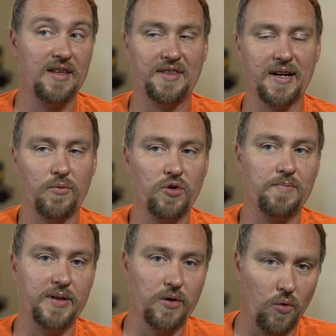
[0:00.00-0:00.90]
than I
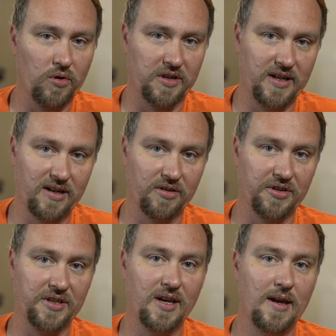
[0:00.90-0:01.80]
would be
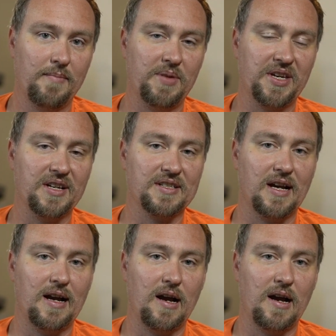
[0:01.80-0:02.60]
ordinarily, because